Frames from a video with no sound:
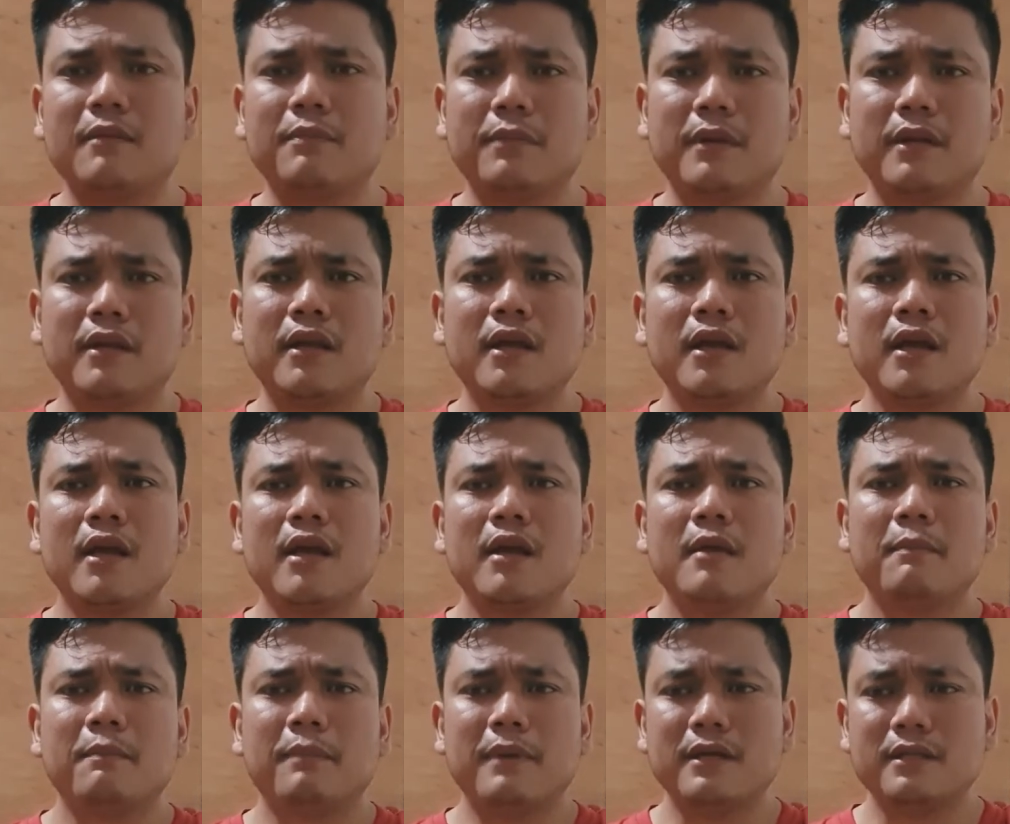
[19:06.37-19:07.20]
But
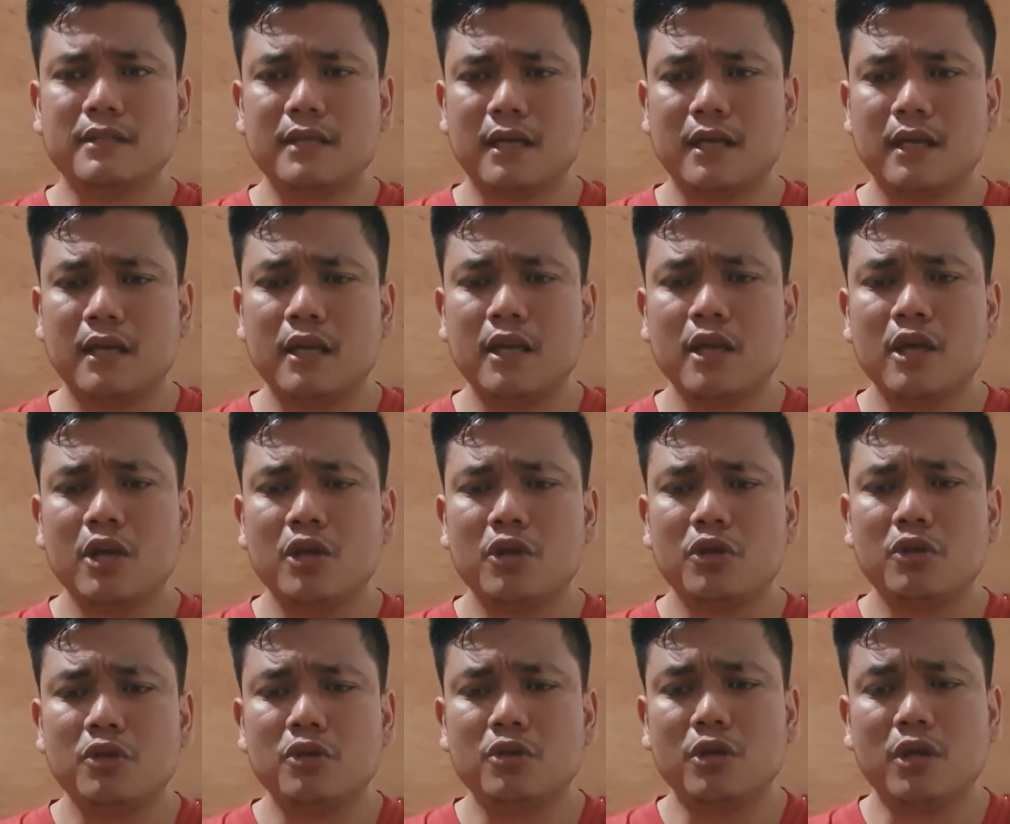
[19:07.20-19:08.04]
basically,
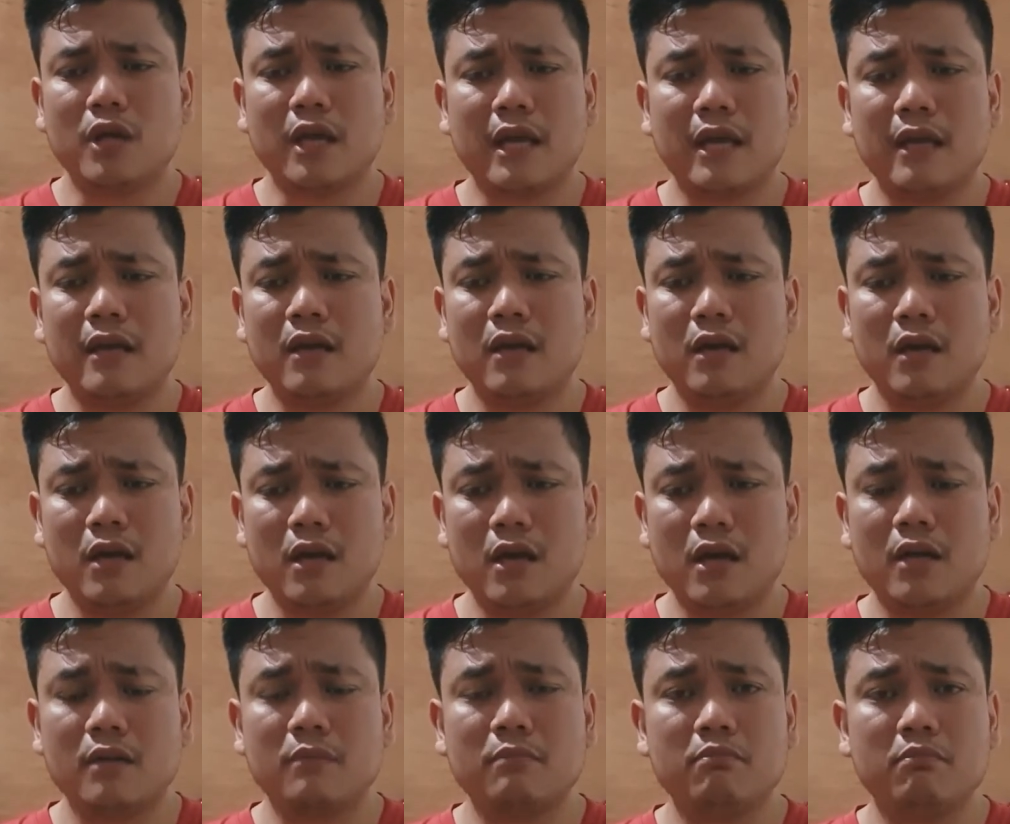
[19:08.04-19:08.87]
you
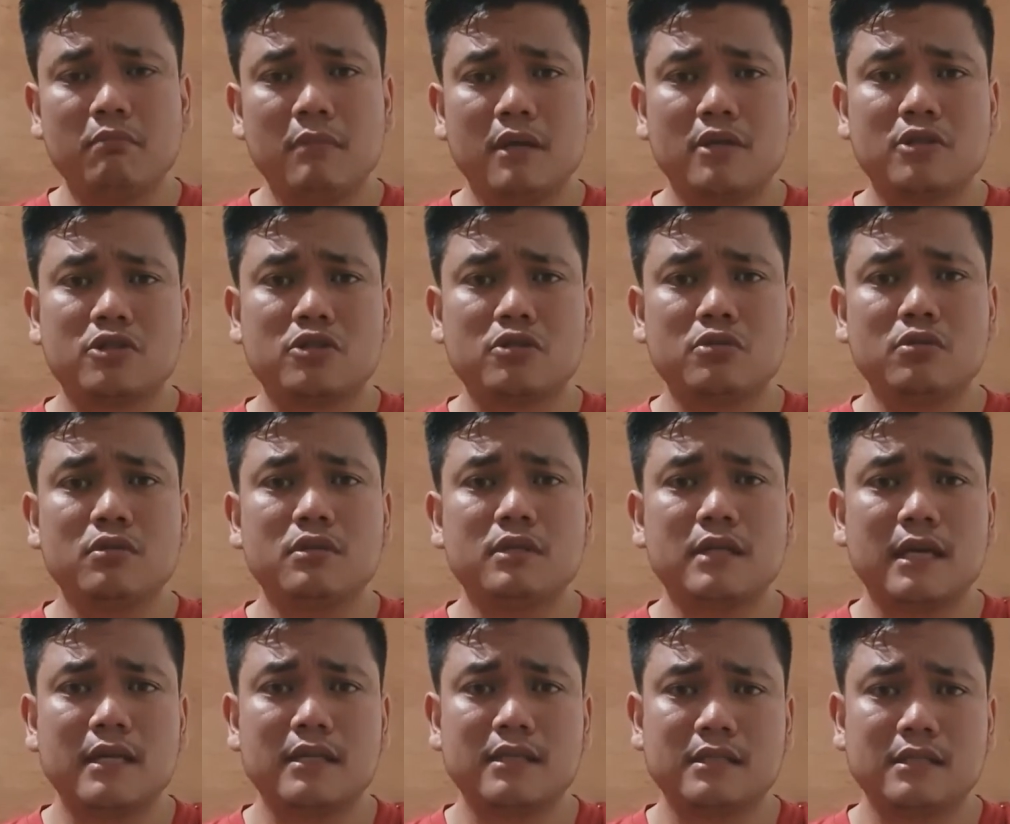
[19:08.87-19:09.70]
cannot mix two
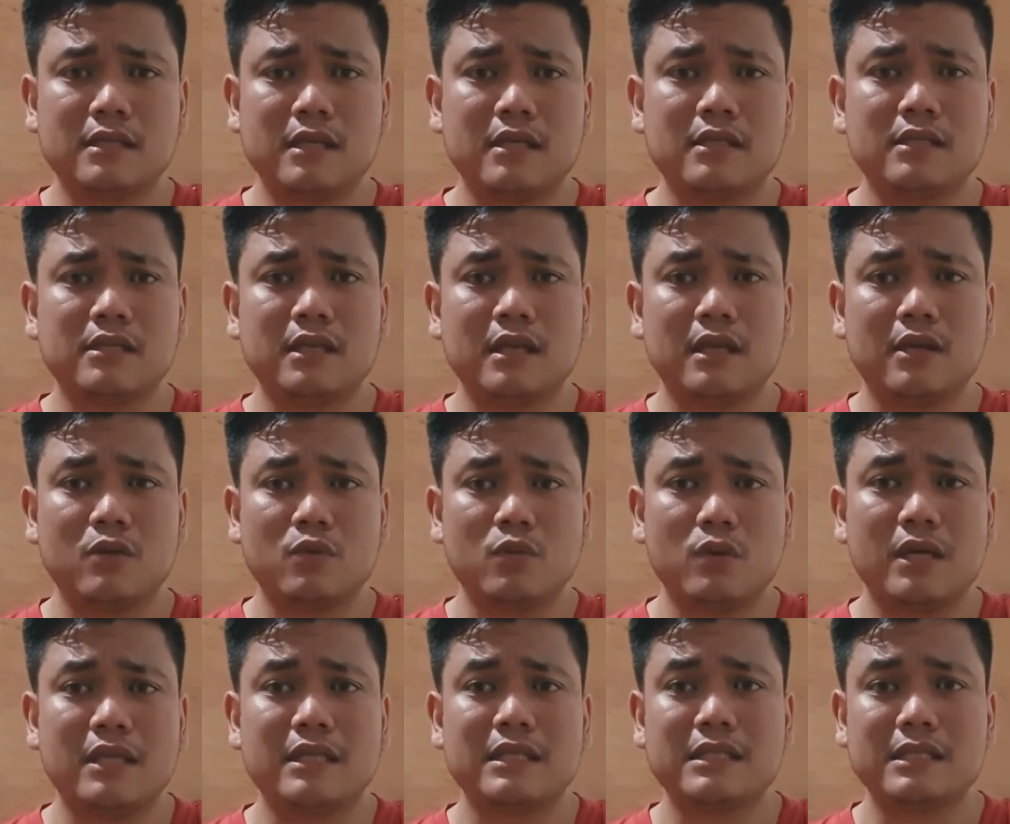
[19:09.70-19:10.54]
tenses in
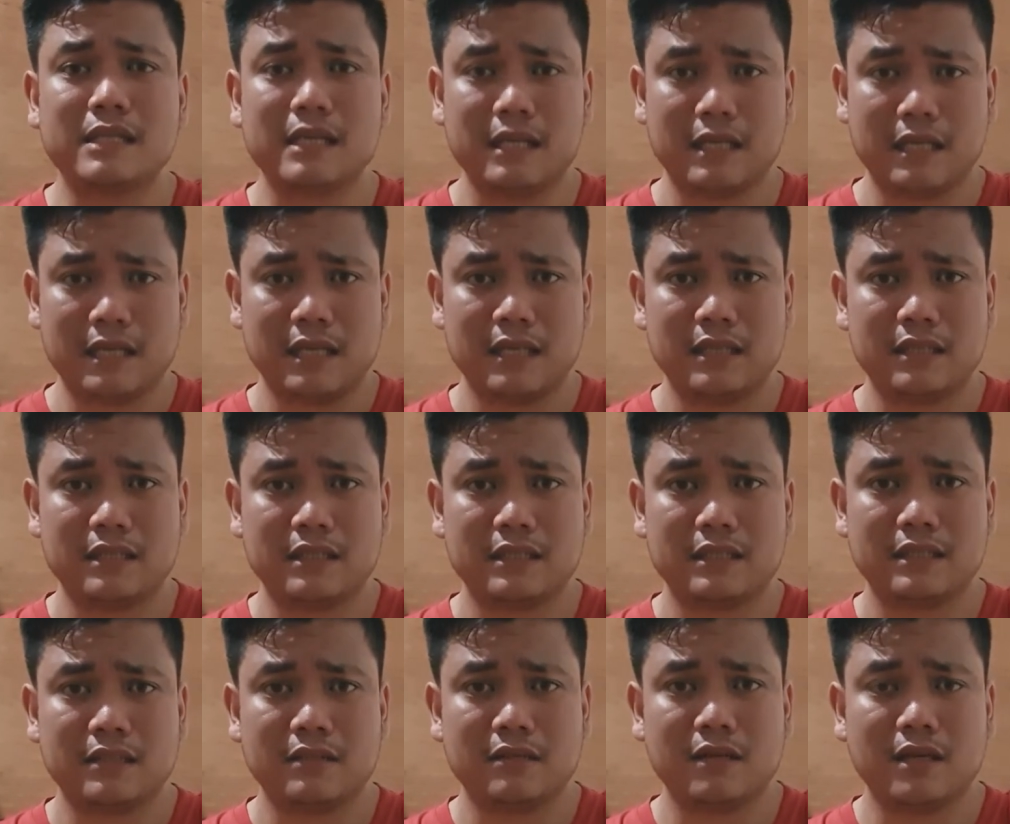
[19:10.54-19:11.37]
one
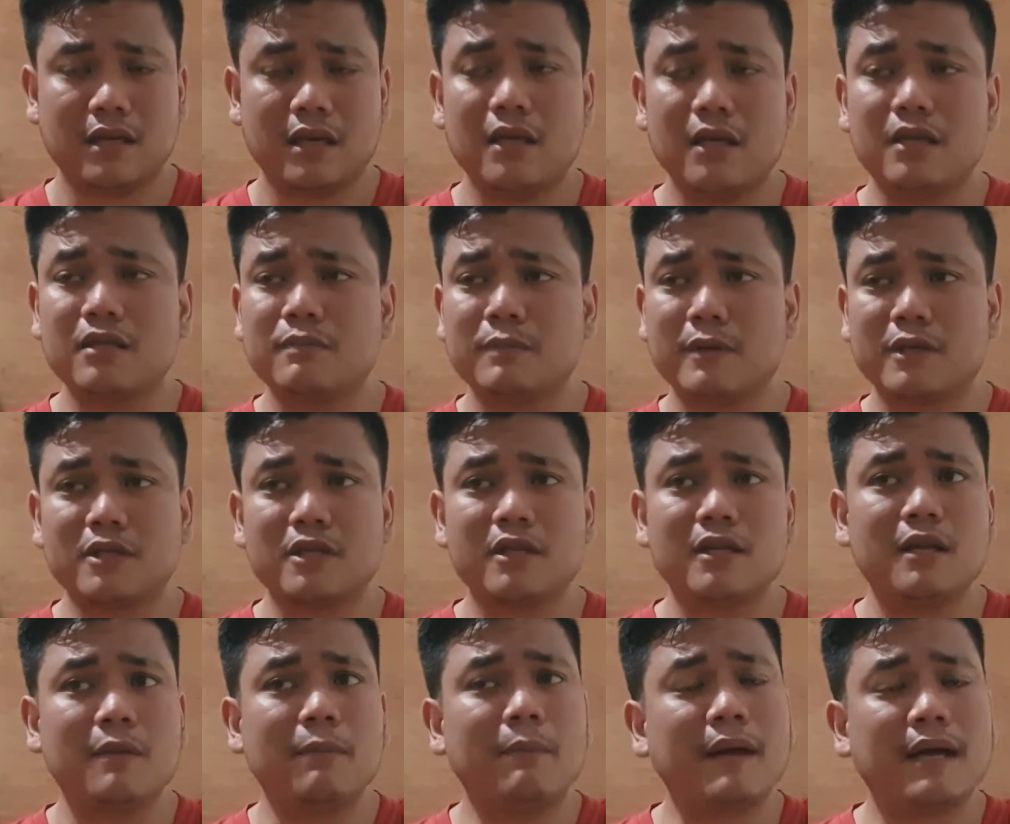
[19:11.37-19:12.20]
sentence. Okay? Especially
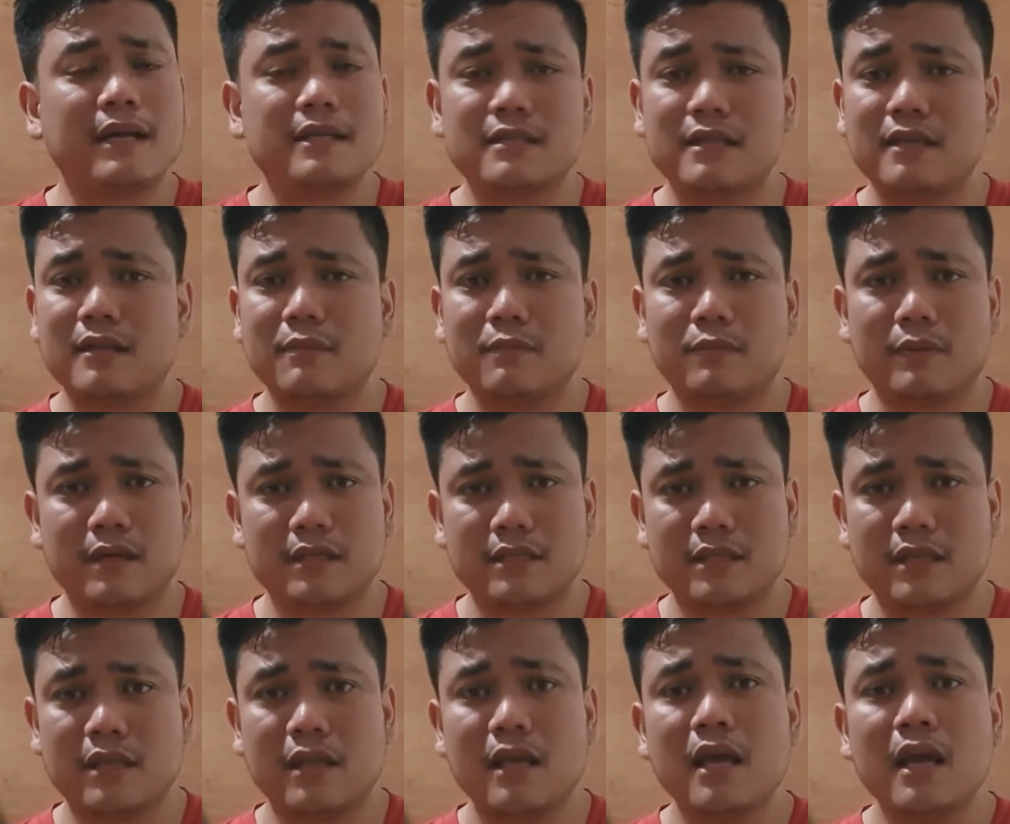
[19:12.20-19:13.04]
the past and the
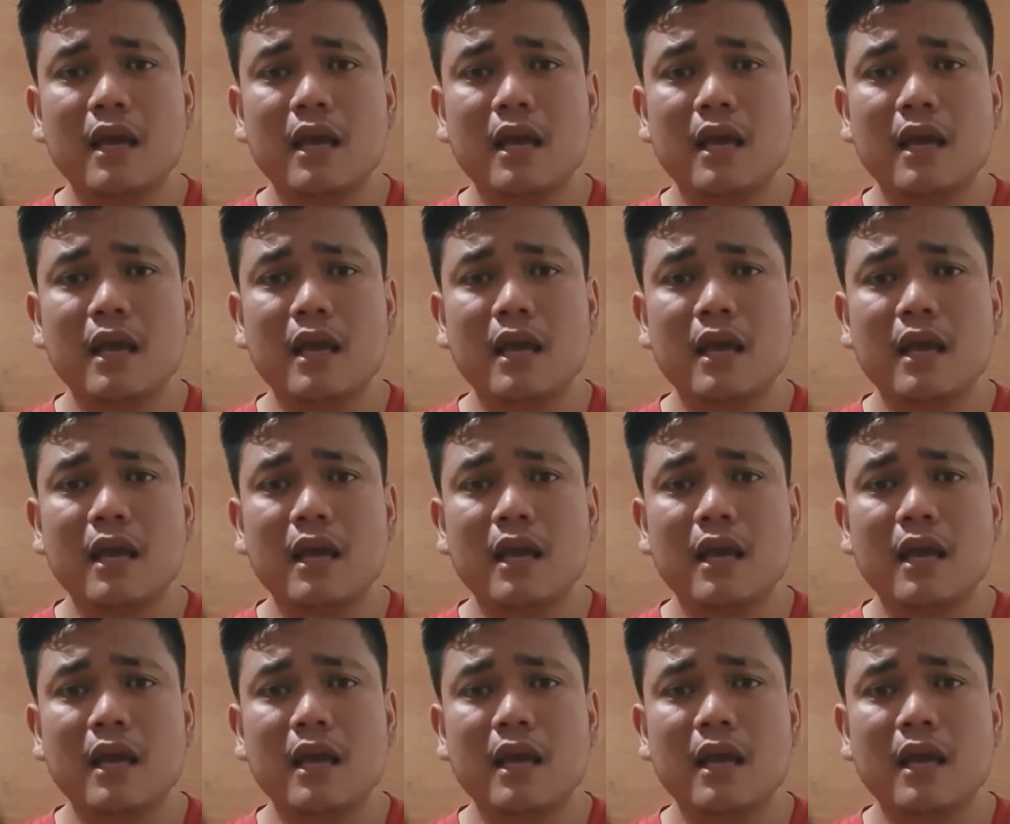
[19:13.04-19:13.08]
present.